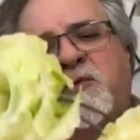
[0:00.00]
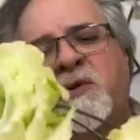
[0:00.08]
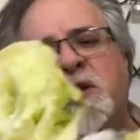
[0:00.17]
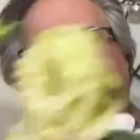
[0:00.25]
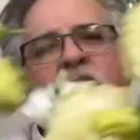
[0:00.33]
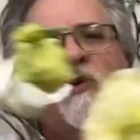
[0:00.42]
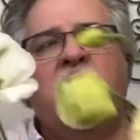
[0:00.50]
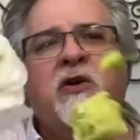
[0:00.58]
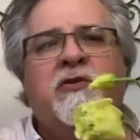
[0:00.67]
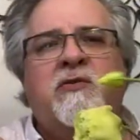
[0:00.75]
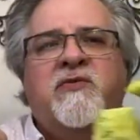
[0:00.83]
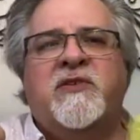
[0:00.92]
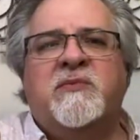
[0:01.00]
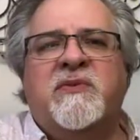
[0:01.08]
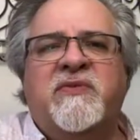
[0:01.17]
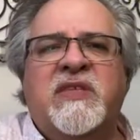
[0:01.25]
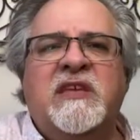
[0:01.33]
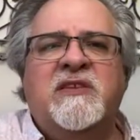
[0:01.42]
want to grow some
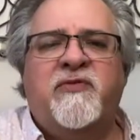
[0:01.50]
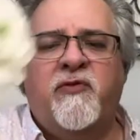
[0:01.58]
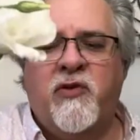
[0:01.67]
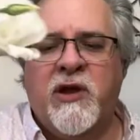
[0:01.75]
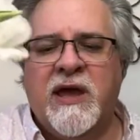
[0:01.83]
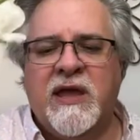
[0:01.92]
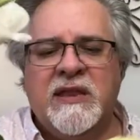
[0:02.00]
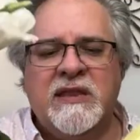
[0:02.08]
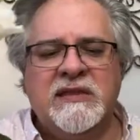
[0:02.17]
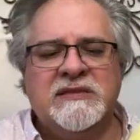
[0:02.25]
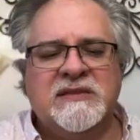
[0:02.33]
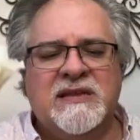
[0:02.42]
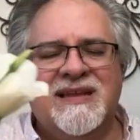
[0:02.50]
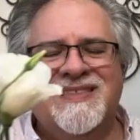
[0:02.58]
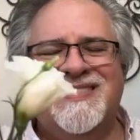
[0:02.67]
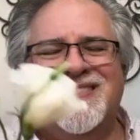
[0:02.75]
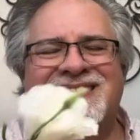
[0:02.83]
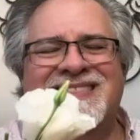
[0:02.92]
of these varieties. I
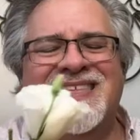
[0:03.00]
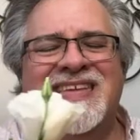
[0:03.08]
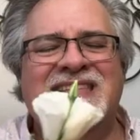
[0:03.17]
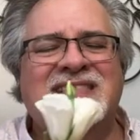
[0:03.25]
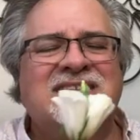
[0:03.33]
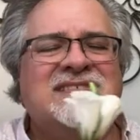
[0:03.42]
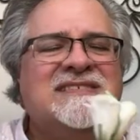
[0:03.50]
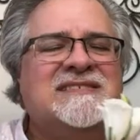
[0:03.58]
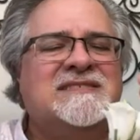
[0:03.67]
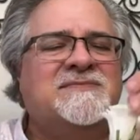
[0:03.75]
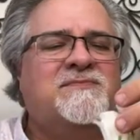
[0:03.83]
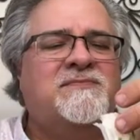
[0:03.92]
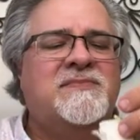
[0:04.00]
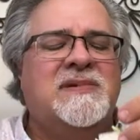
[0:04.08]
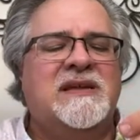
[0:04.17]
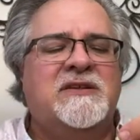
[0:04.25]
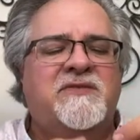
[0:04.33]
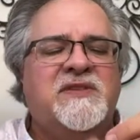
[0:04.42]
think this is,
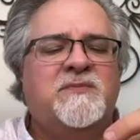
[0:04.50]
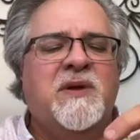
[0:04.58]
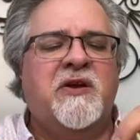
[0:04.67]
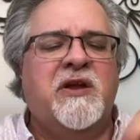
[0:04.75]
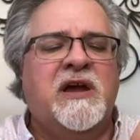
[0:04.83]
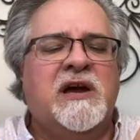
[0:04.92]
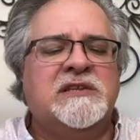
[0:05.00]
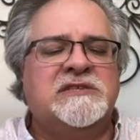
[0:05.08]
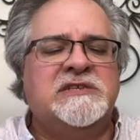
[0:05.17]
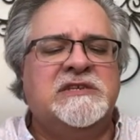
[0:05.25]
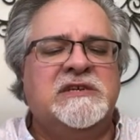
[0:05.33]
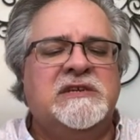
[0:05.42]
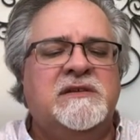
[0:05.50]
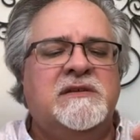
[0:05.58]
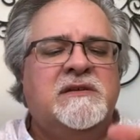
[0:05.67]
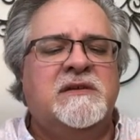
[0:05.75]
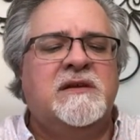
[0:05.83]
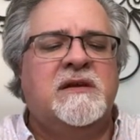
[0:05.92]
I don't know if it's mariachi,
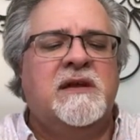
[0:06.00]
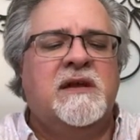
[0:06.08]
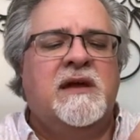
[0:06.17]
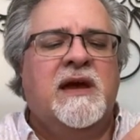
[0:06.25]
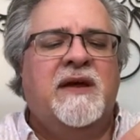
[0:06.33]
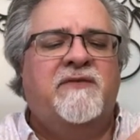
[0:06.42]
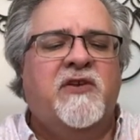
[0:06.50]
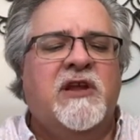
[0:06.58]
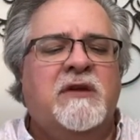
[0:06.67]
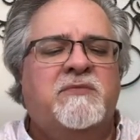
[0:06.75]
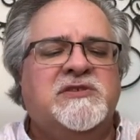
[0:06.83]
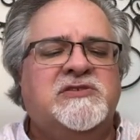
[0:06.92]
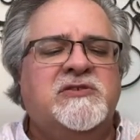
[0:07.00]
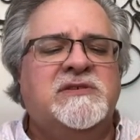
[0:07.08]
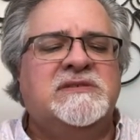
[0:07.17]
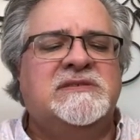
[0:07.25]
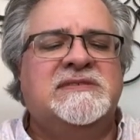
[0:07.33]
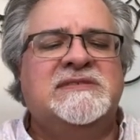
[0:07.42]
I forget, but you
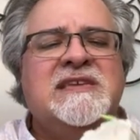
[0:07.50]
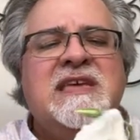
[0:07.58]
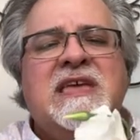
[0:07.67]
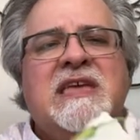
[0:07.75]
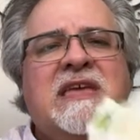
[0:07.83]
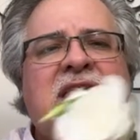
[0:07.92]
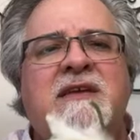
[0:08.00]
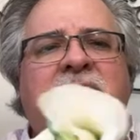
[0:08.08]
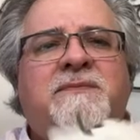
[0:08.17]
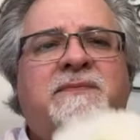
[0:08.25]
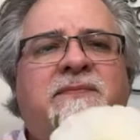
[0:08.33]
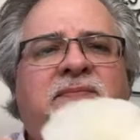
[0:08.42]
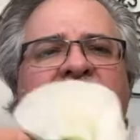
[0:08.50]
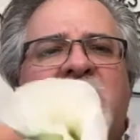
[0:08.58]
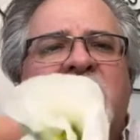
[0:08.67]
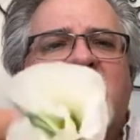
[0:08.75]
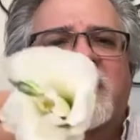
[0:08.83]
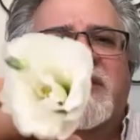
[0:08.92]
can see
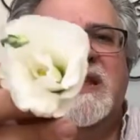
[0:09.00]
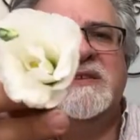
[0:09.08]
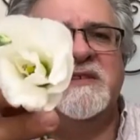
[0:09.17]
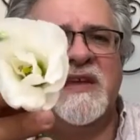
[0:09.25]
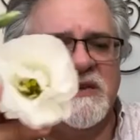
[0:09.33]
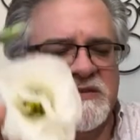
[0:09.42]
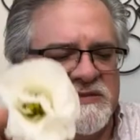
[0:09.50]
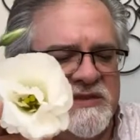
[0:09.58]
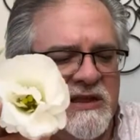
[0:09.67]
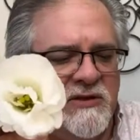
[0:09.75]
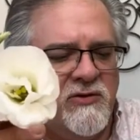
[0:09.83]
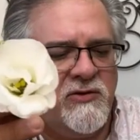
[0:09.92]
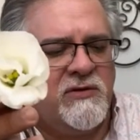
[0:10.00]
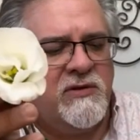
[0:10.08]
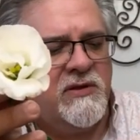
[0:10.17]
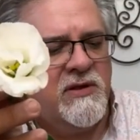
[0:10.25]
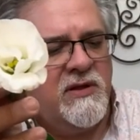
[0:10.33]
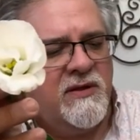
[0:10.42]
that it's like a single
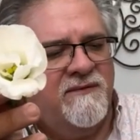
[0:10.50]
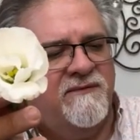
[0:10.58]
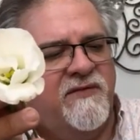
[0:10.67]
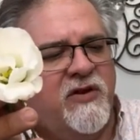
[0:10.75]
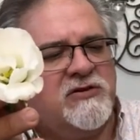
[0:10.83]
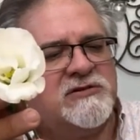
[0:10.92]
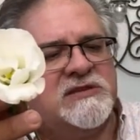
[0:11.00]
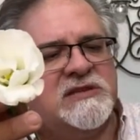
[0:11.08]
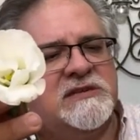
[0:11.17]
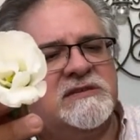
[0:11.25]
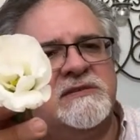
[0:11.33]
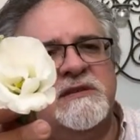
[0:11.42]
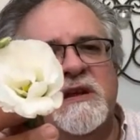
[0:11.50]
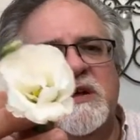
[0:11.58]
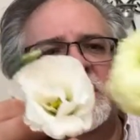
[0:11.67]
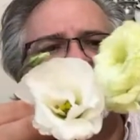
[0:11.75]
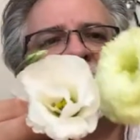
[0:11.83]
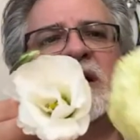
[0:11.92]
versus
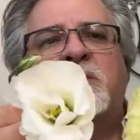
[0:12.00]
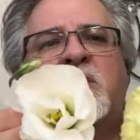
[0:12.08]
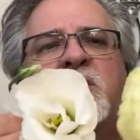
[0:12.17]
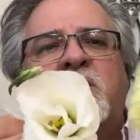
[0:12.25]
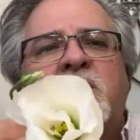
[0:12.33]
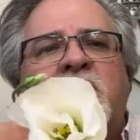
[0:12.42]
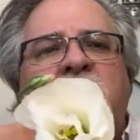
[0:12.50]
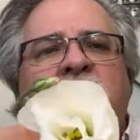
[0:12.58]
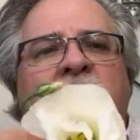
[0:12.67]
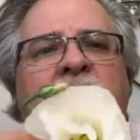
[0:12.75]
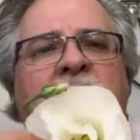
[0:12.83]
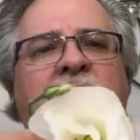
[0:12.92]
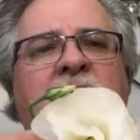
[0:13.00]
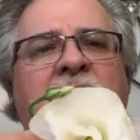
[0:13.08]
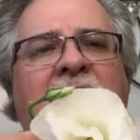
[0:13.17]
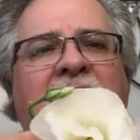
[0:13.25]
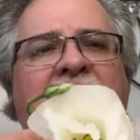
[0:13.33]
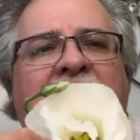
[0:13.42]
a double.
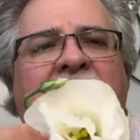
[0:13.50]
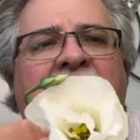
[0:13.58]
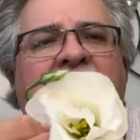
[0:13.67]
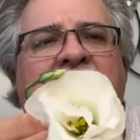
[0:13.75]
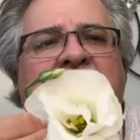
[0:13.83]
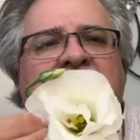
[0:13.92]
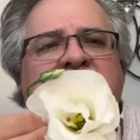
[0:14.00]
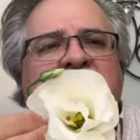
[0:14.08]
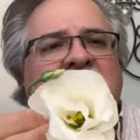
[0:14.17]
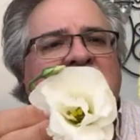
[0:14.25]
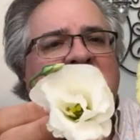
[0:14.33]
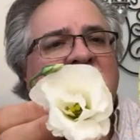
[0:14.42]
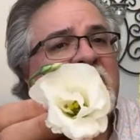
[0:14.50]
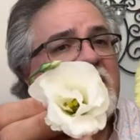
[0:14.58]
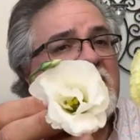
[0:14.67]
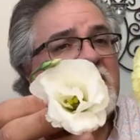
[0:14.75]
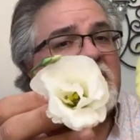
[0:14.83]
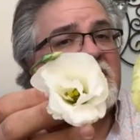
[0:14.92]
And
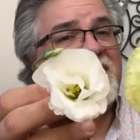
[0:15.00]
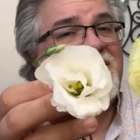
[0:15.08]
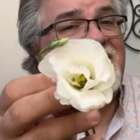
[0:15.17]
again,